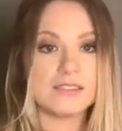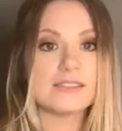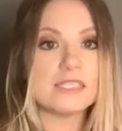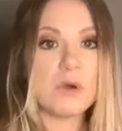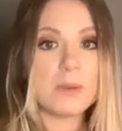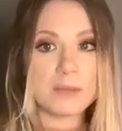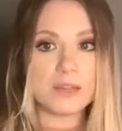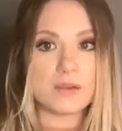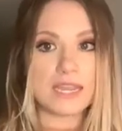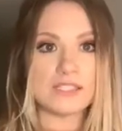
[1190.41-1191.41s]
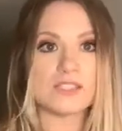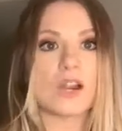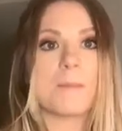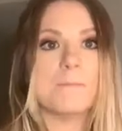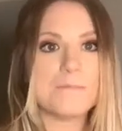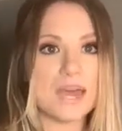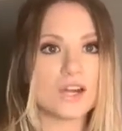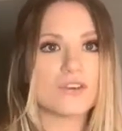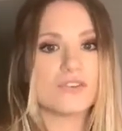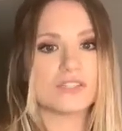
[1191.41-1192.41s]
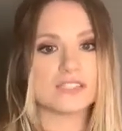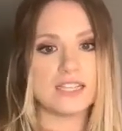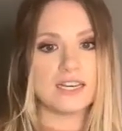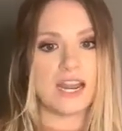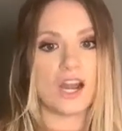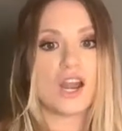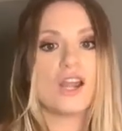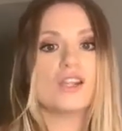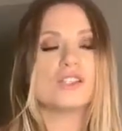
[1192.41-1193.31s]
Silk pillowcases are better for skincare.